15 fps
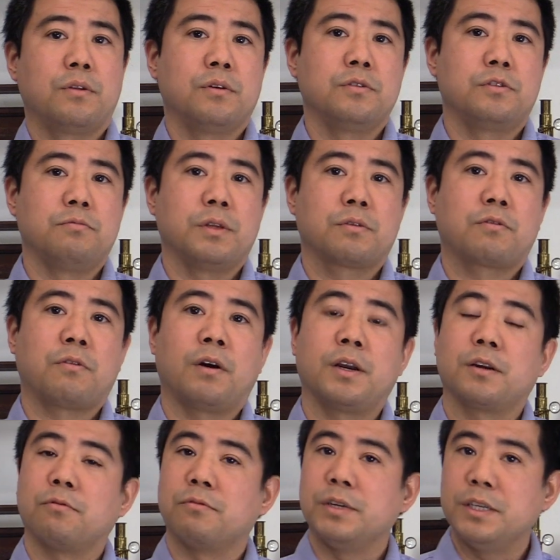those with
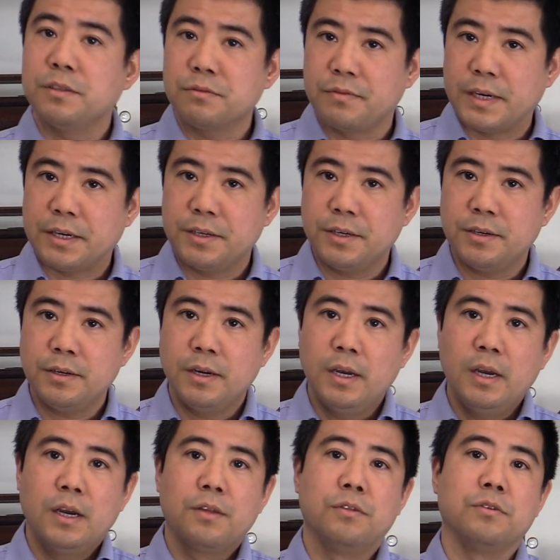chronic renal failure,
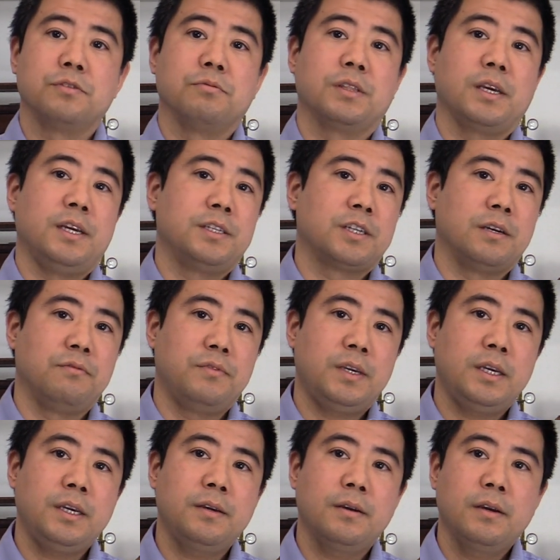those with
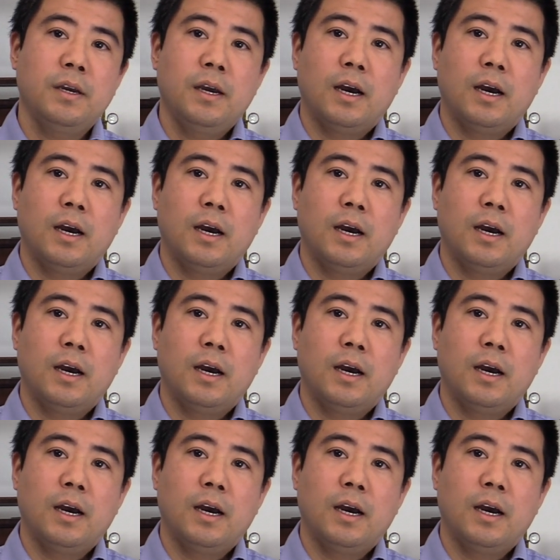HIV,